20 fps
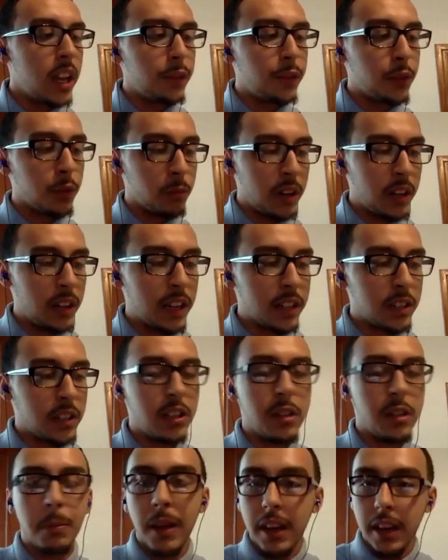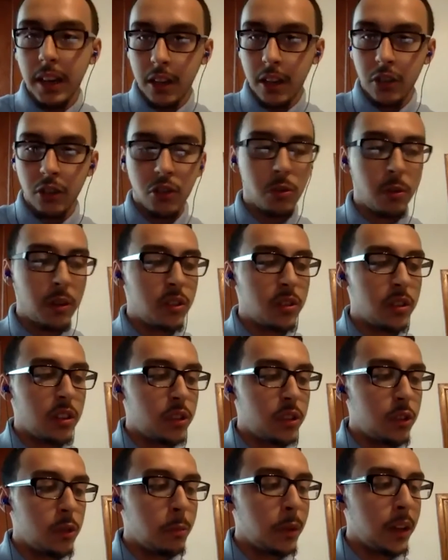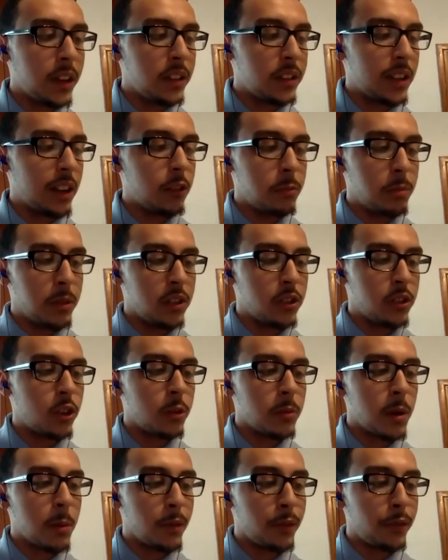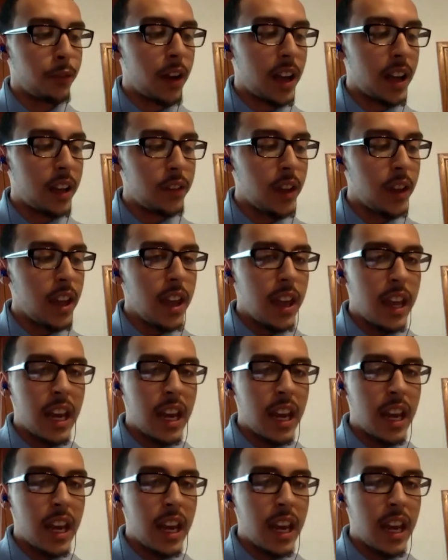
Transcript: And if you're reelected, depending on your 2022 plans, that would be term number 5.